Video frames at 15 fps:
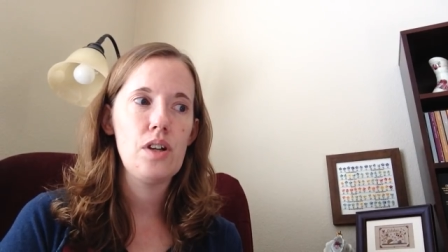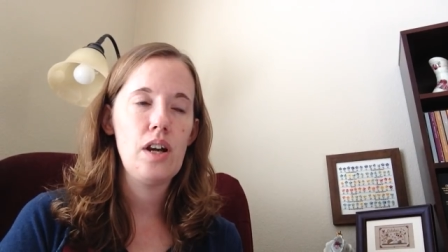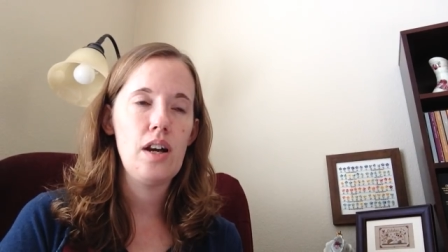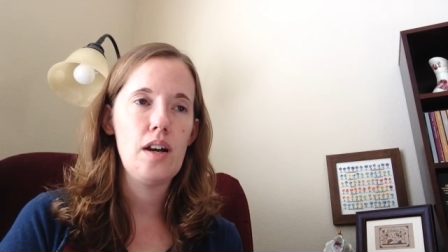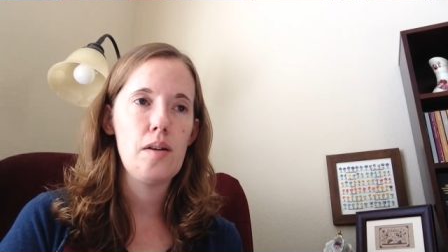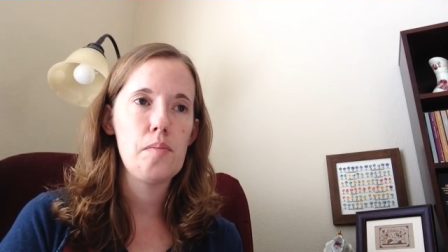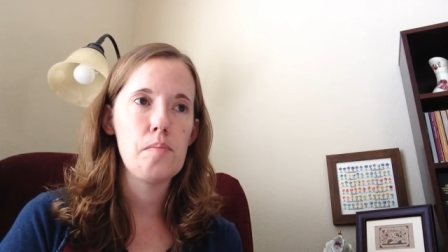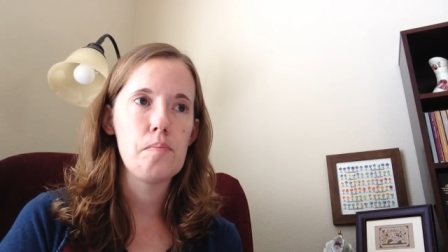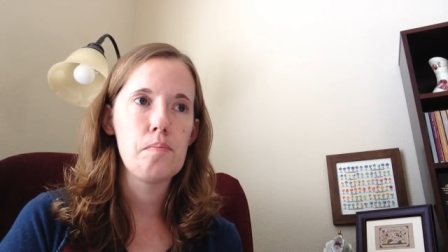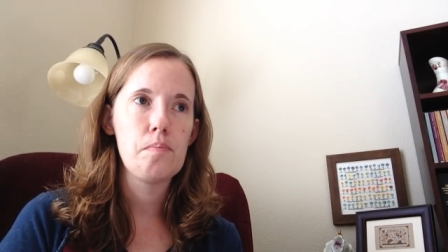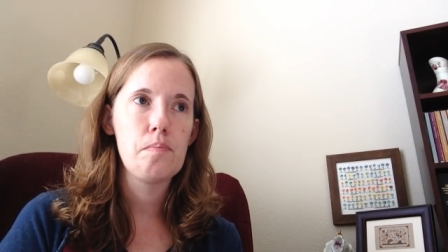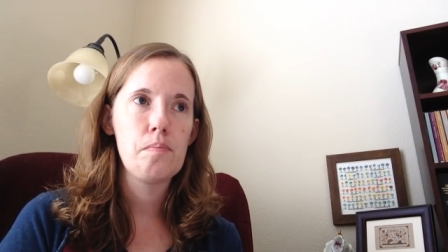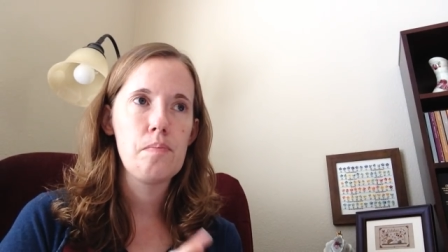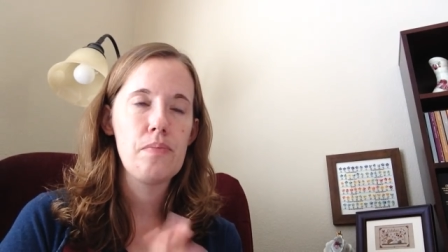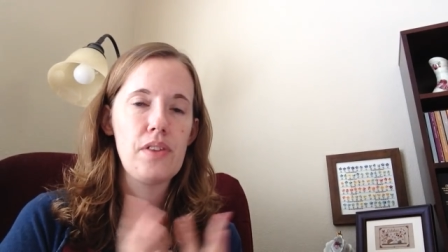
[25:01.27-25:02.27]
um,
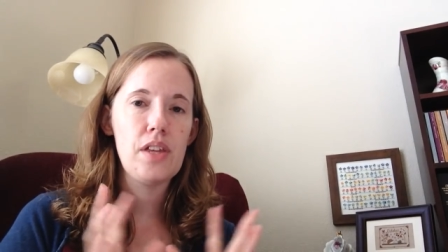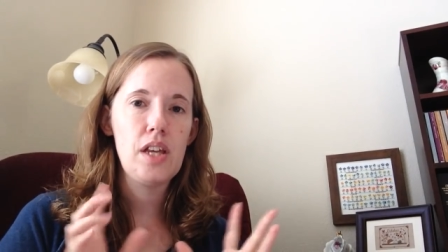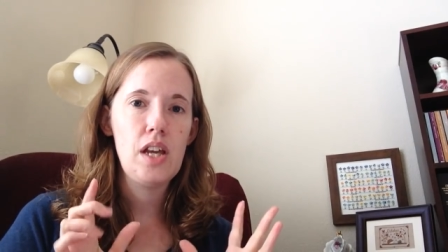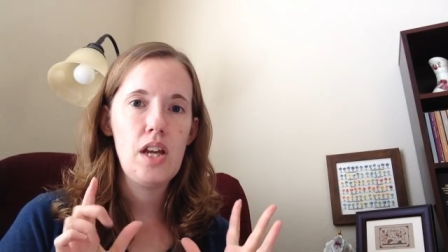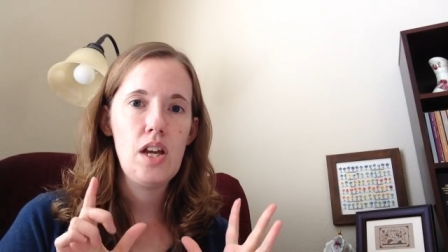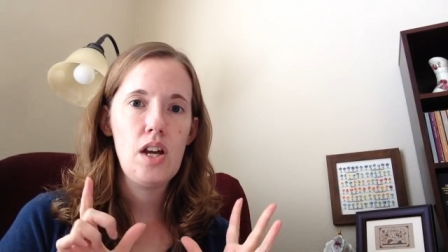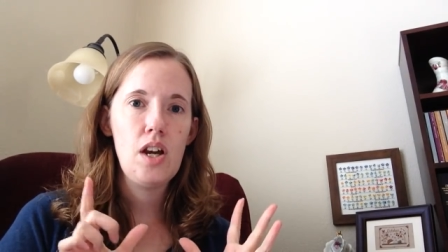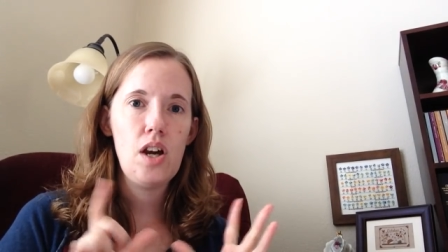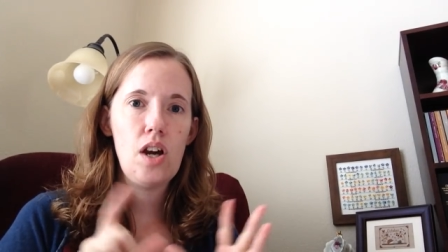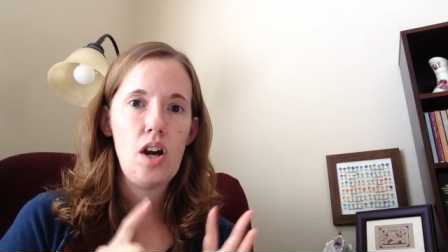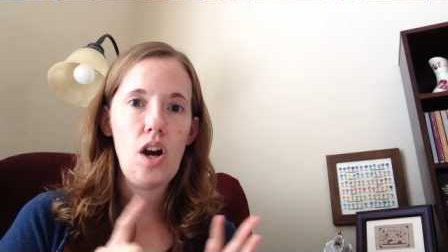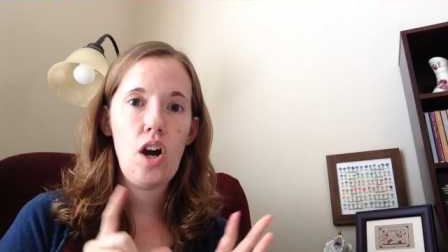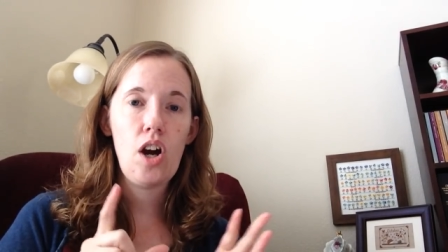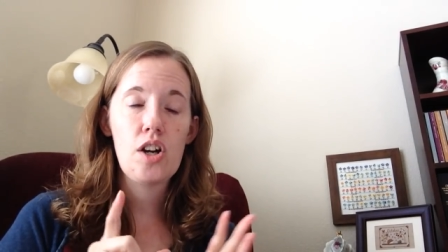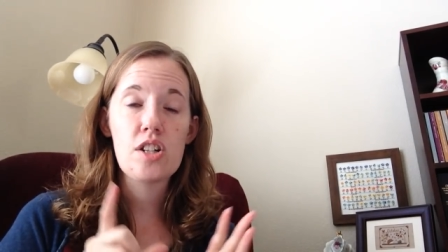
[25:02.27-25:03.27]

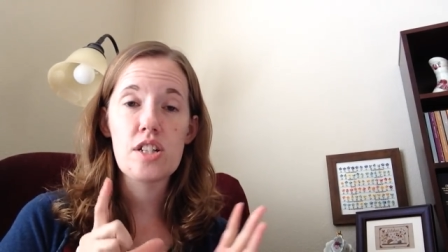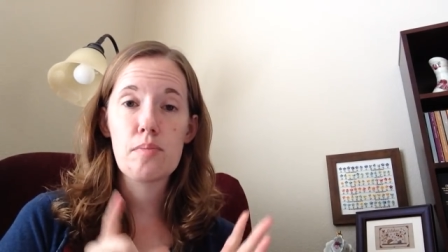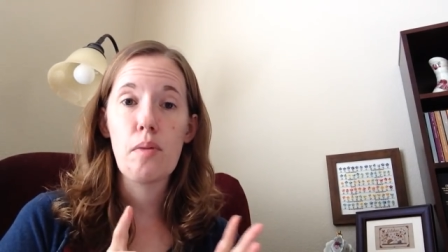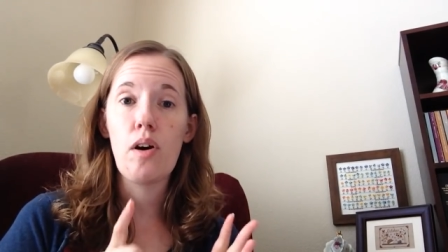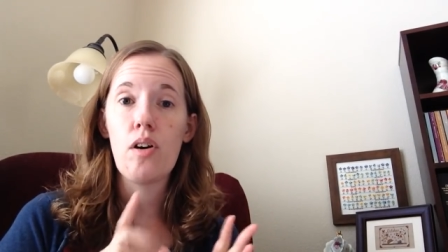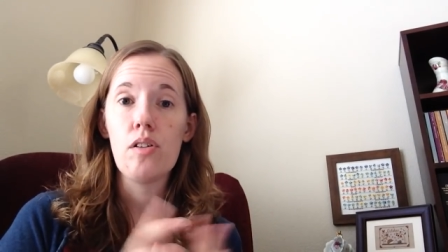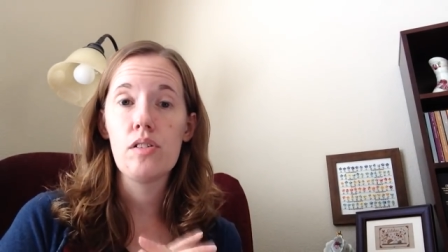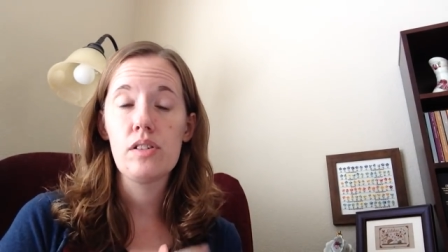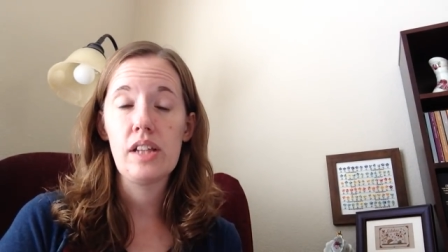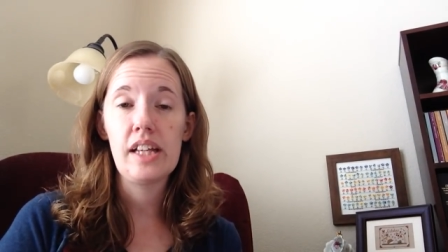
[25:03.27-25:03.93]
are small.